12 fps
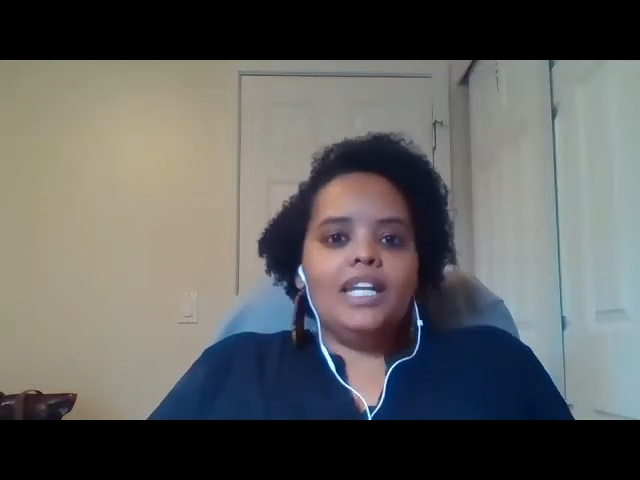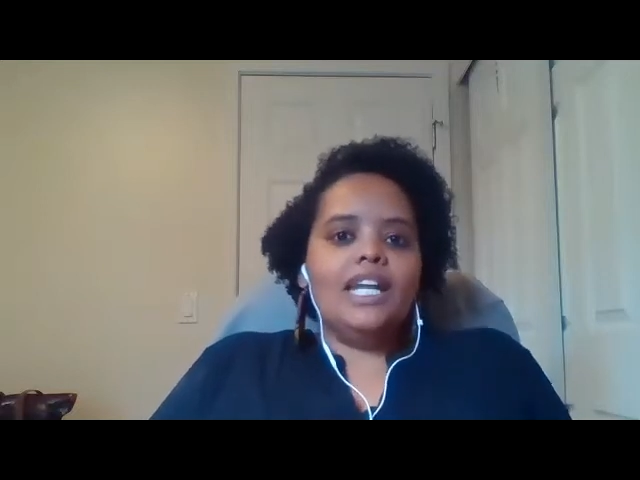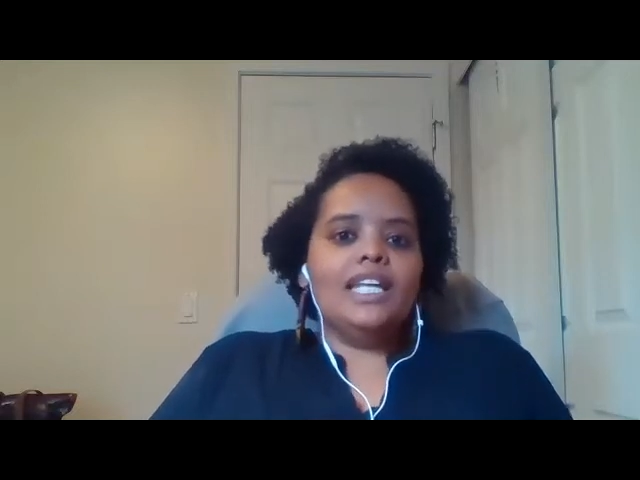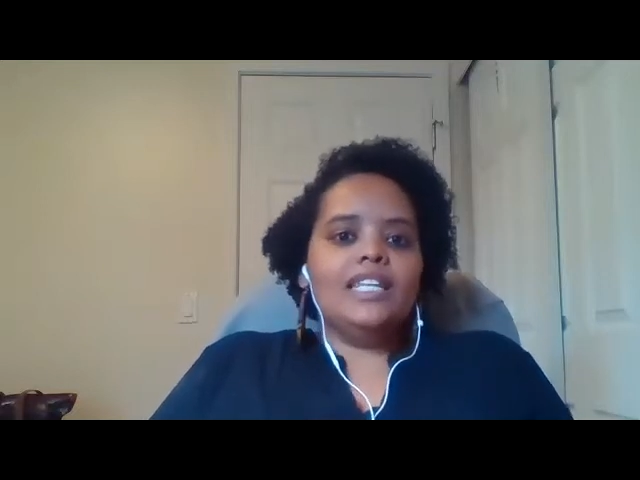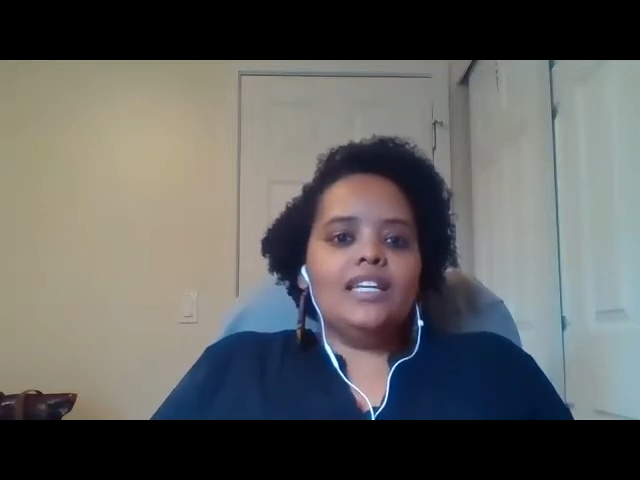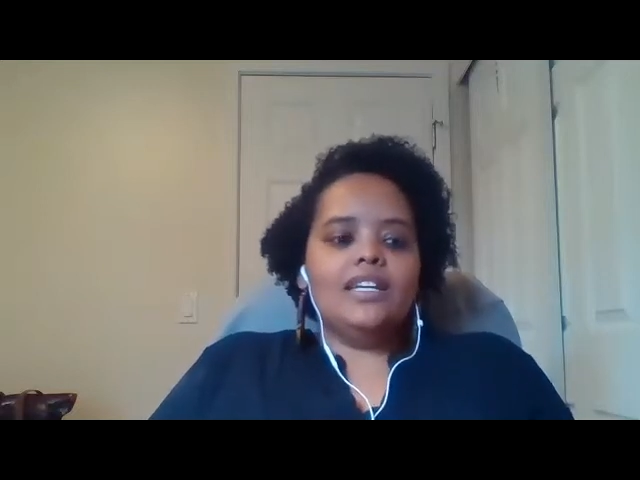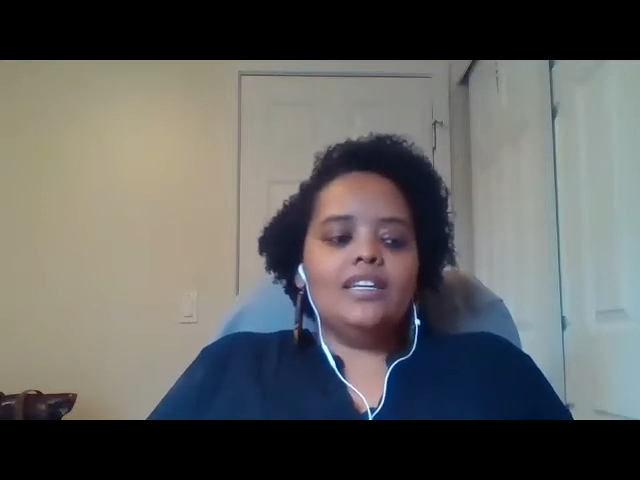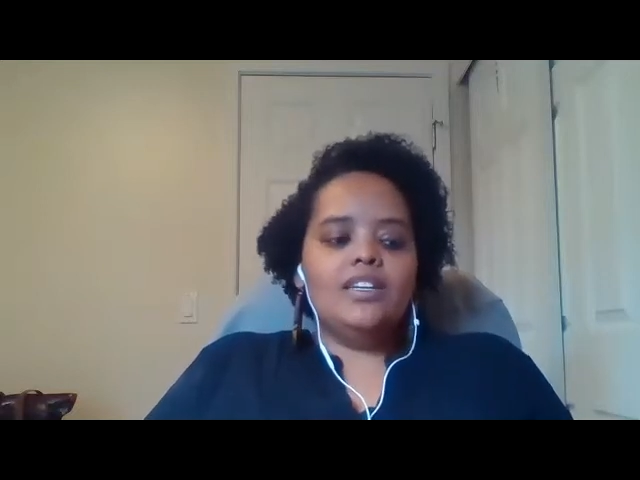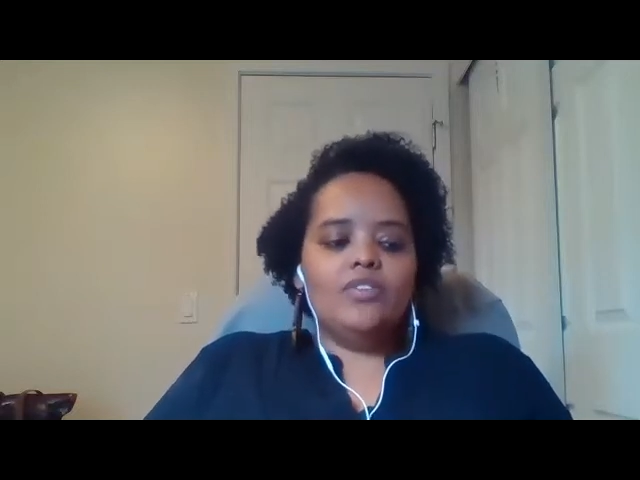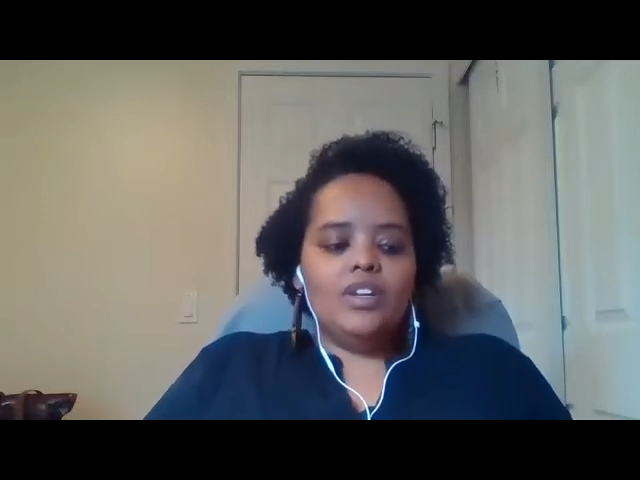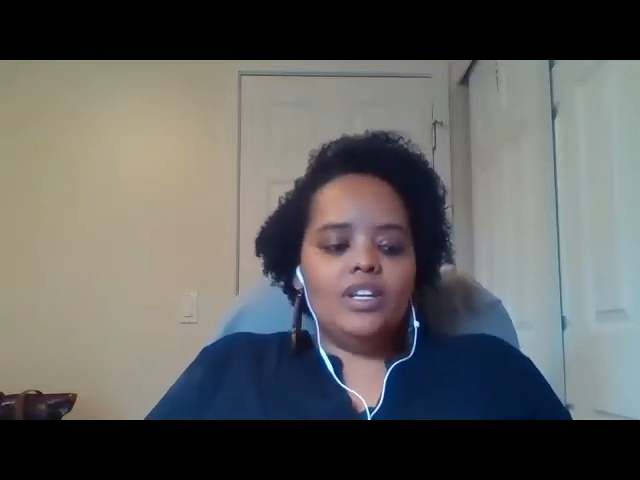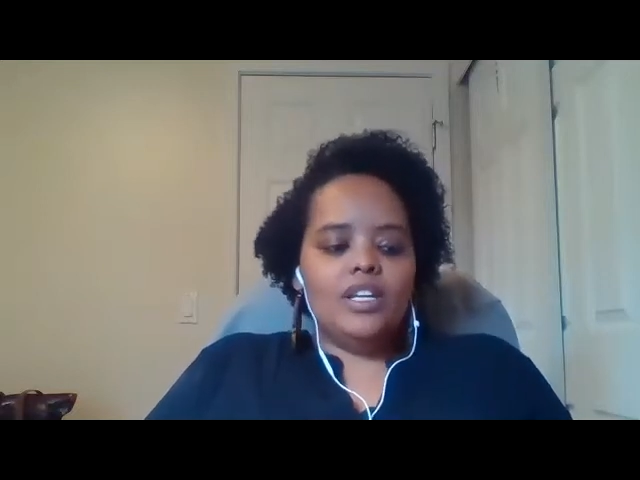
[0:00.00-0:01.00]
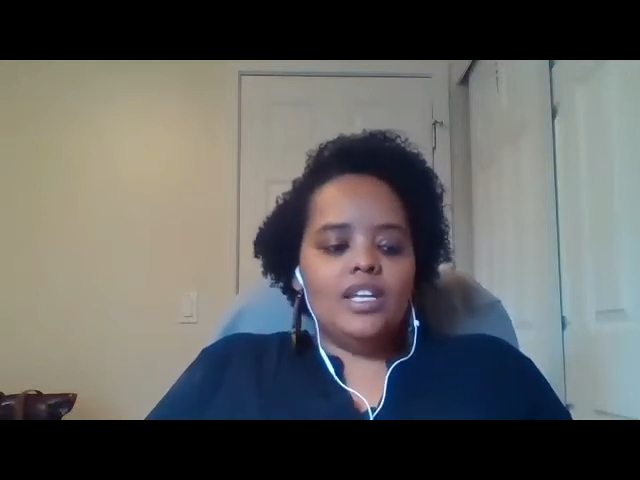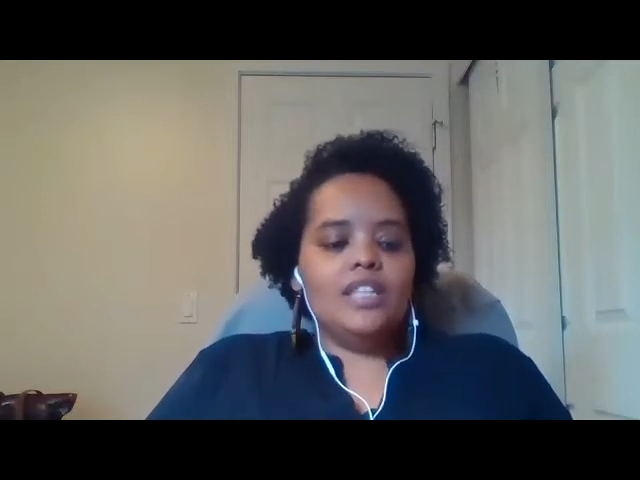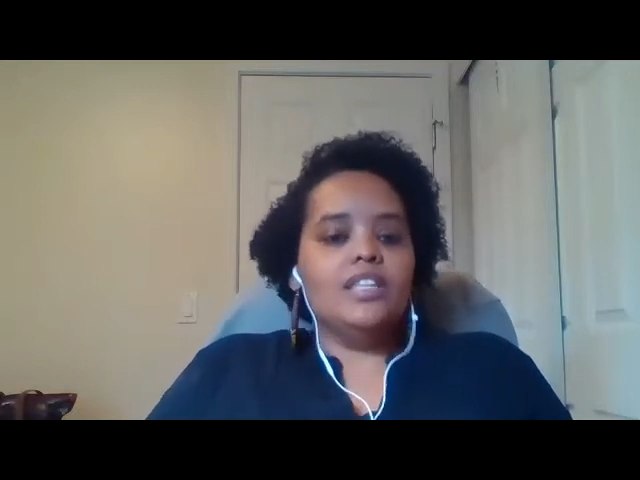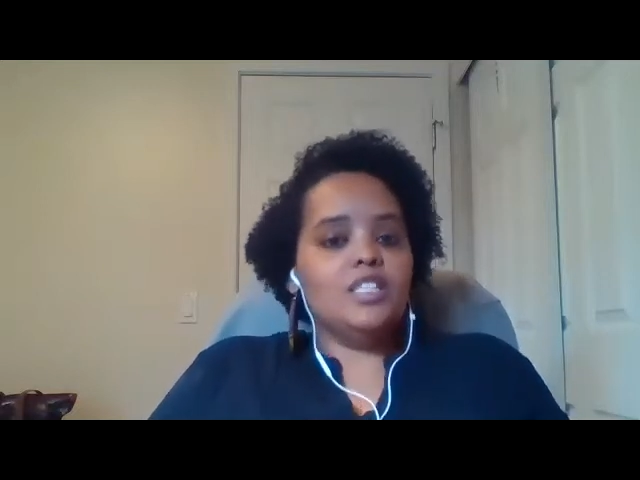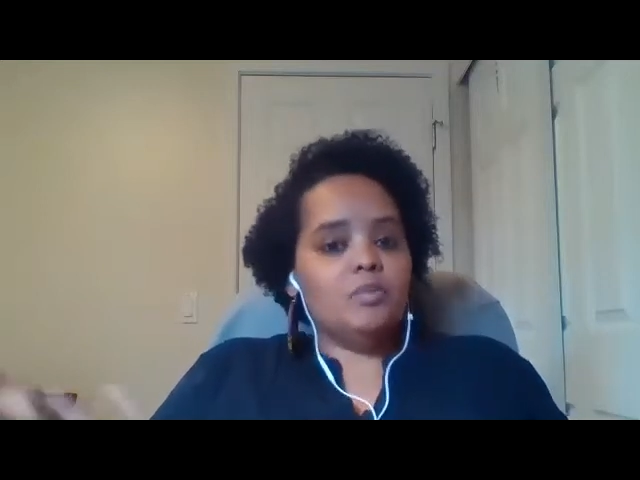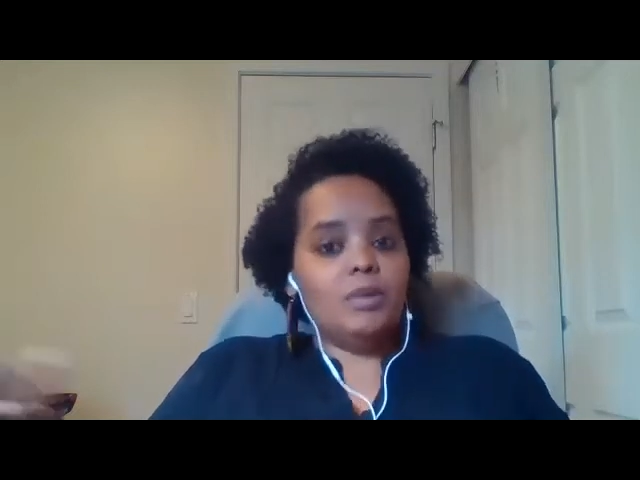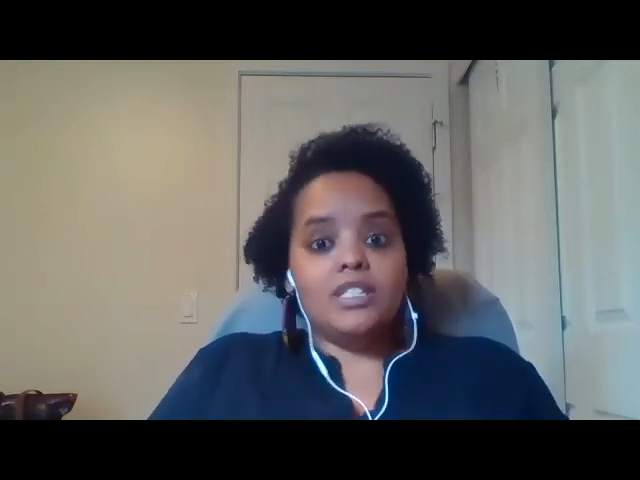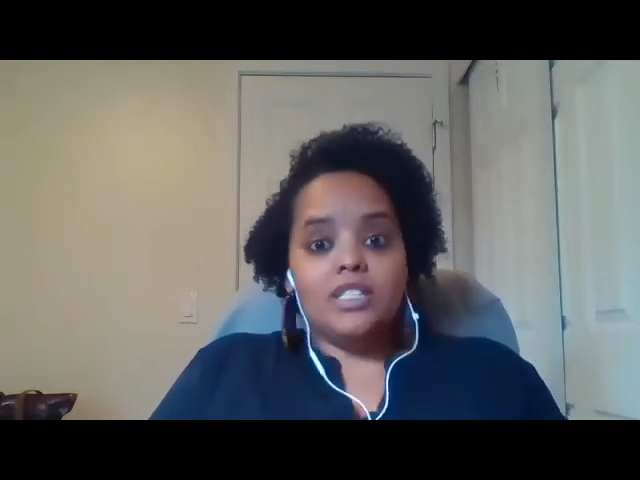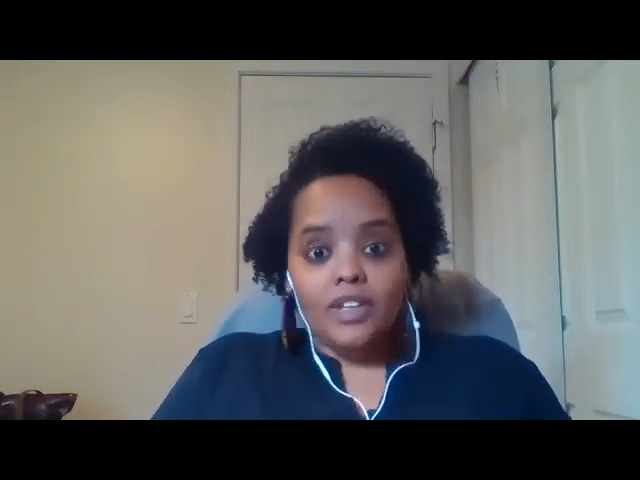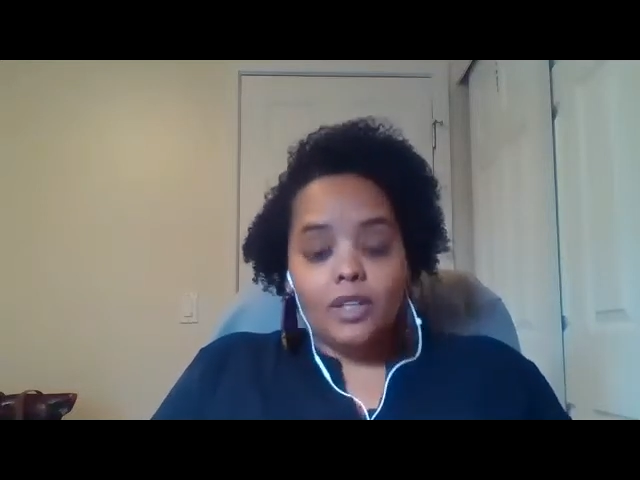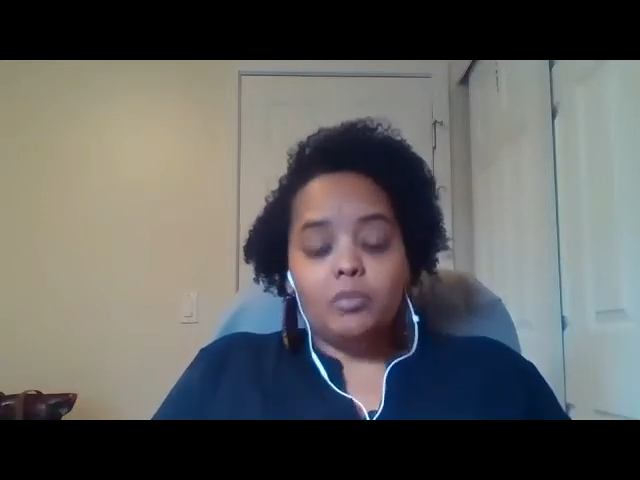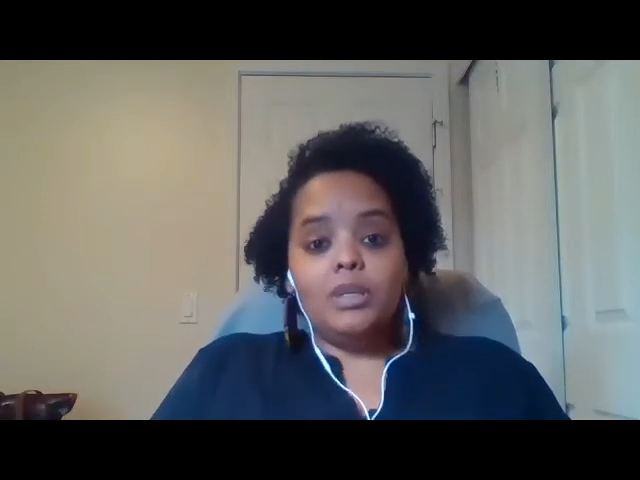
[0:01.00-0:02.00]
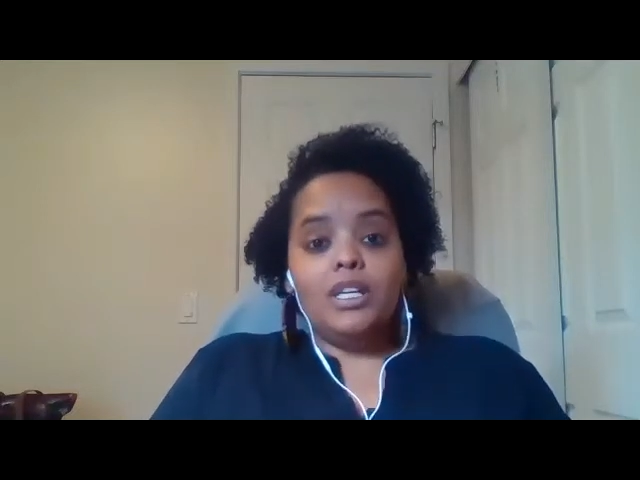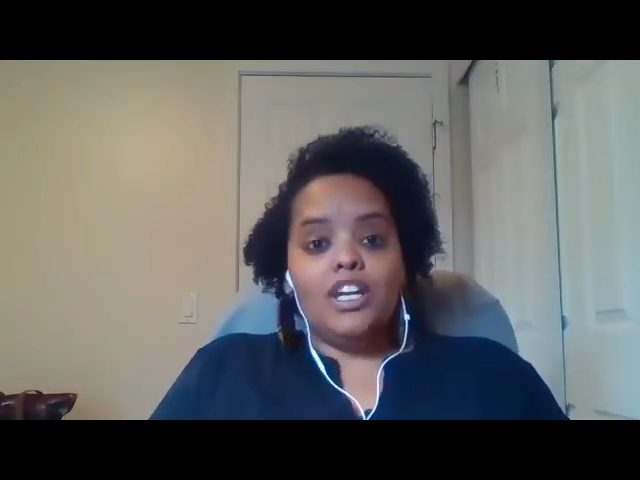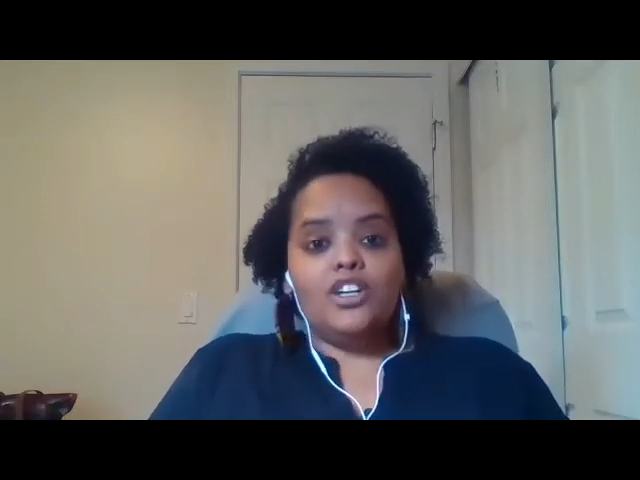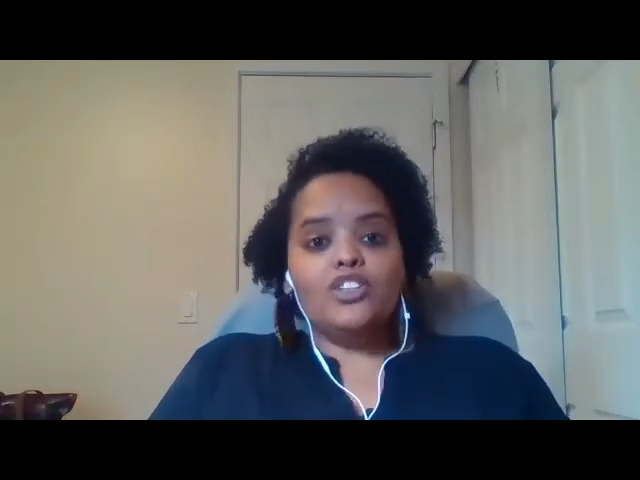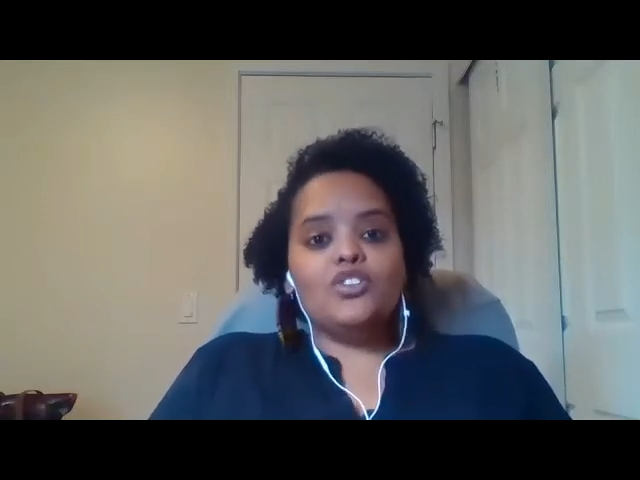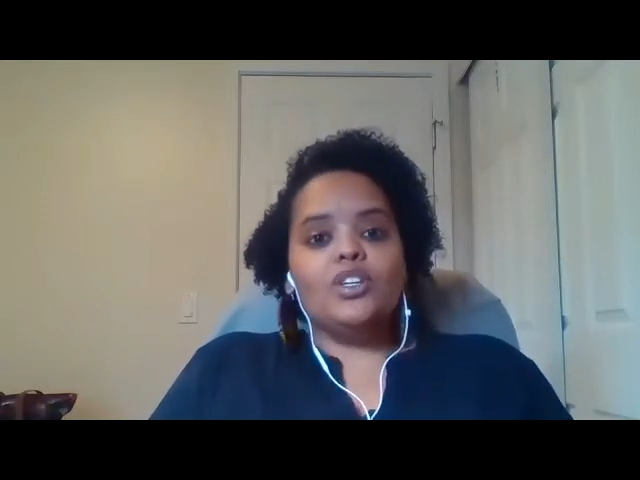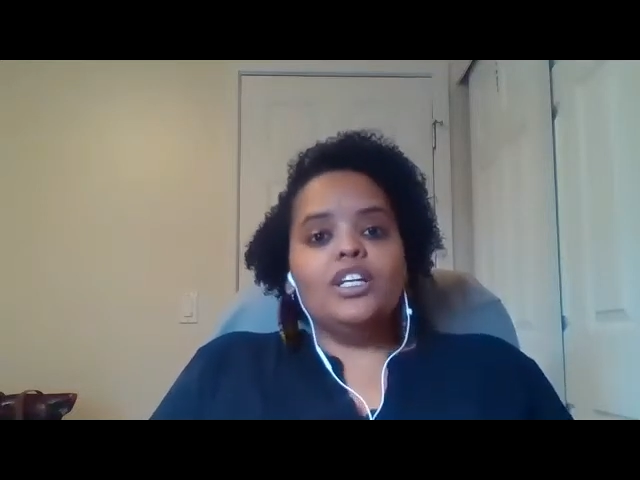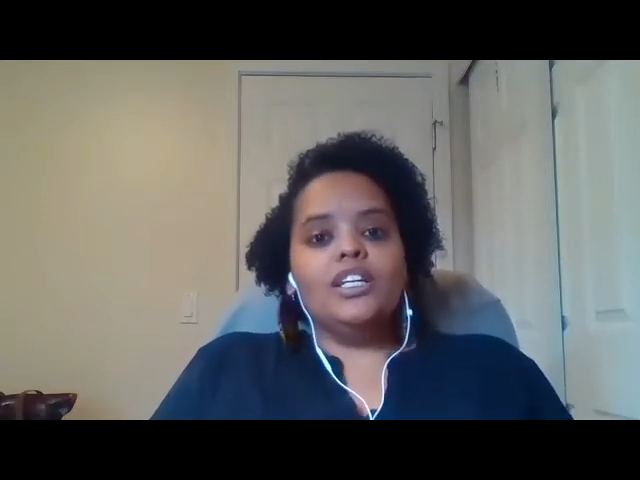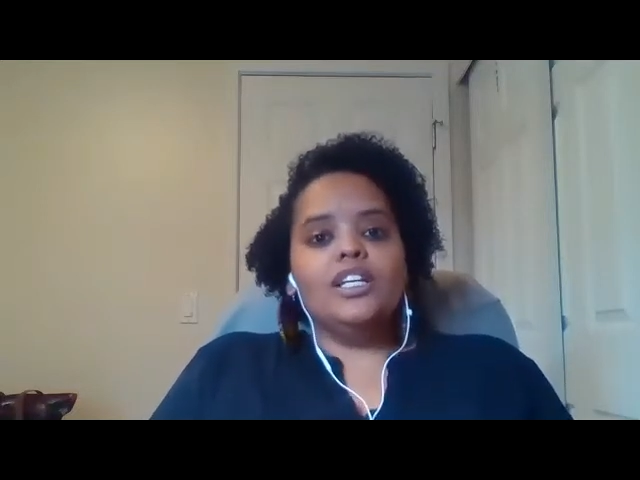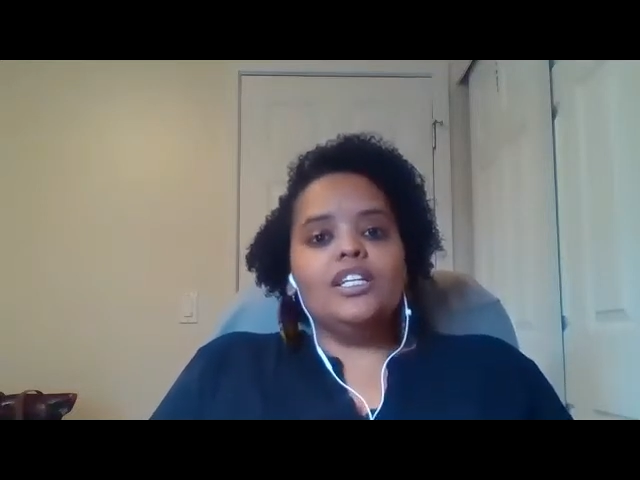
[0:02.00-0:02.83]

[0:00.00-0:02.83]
And I think even in the space of like being Eritrean